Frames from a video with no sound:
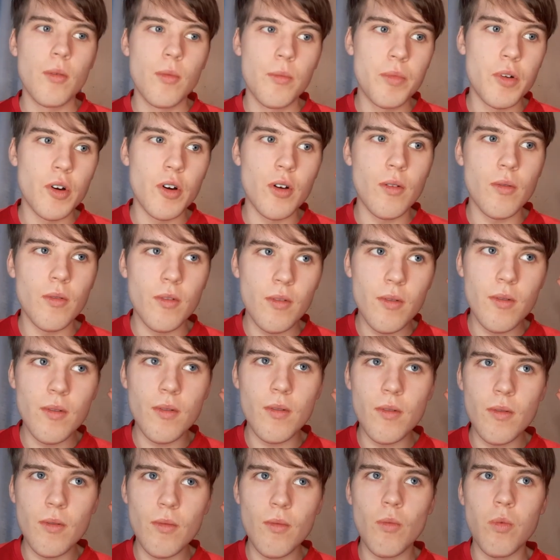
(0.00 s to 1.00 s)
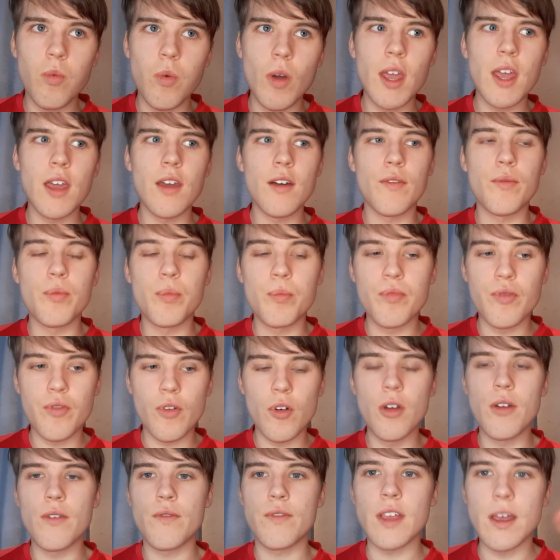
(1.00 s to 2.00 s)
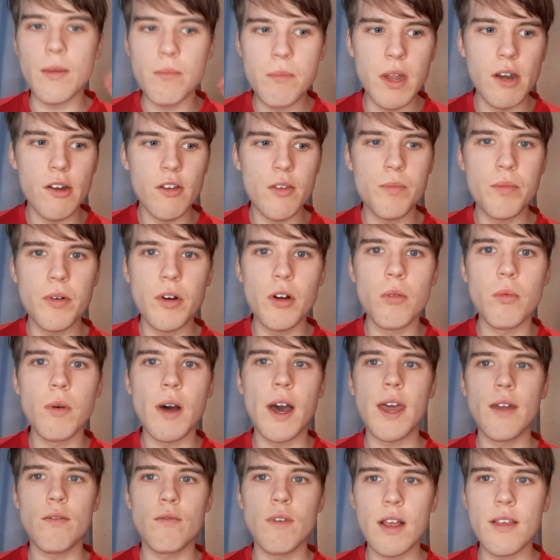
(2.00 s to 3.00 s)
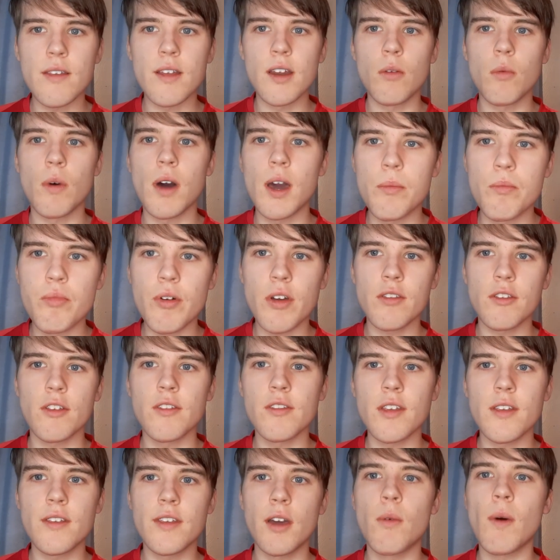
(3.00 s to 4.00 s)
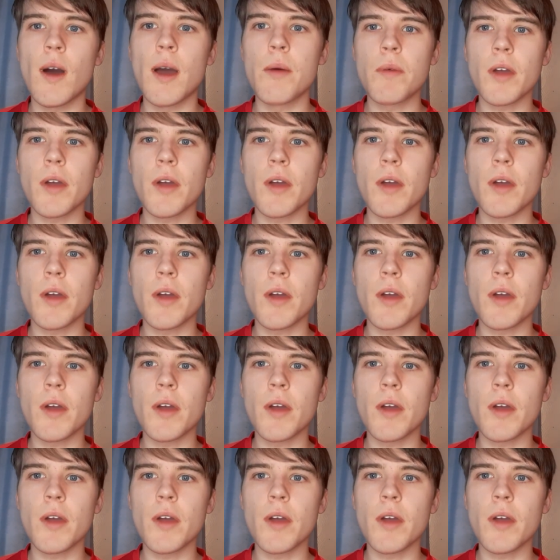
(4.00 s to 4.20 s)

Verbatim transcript: But we have proved it. Middlesbrough away, Reading away, Bristol City away.